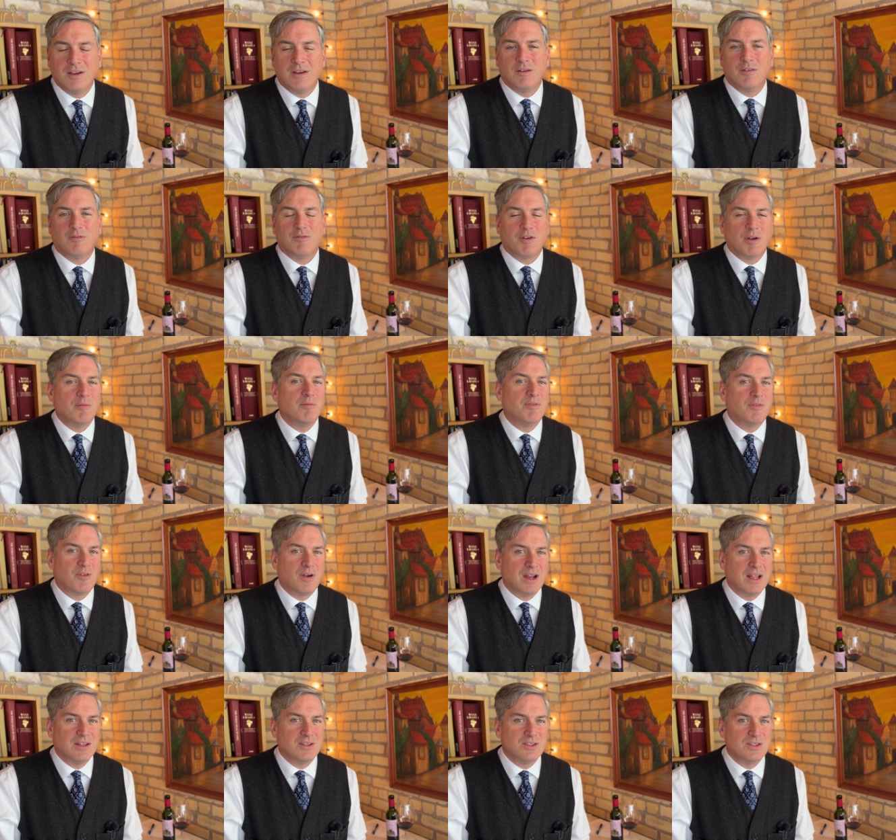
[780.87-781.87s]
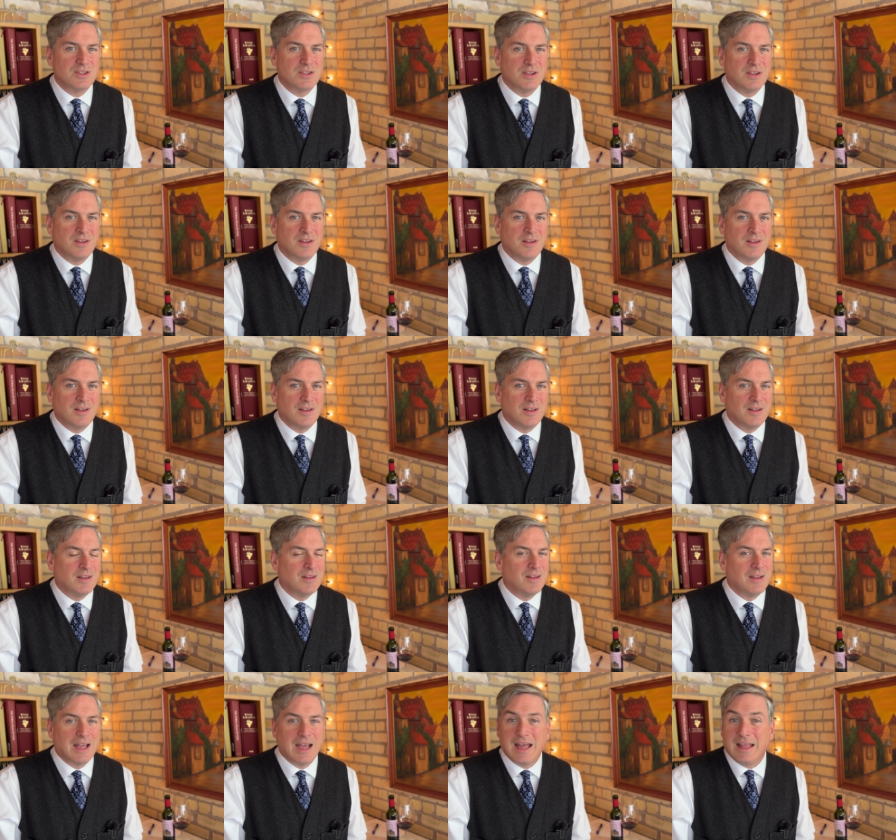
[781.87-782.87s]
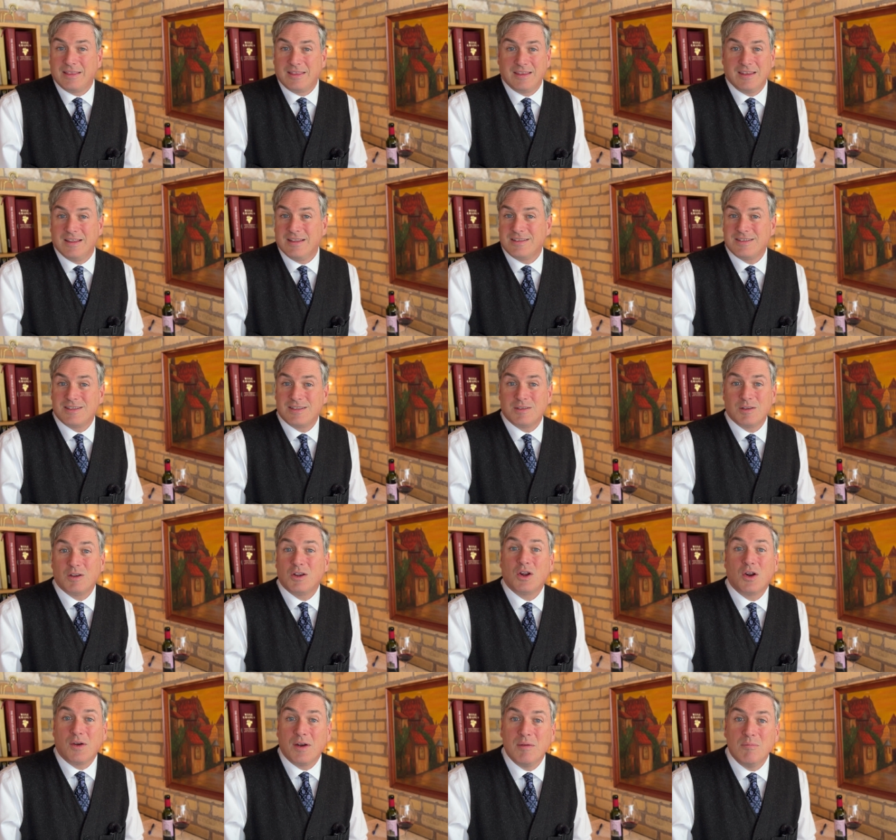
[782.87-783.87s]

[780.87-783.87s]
from France at this current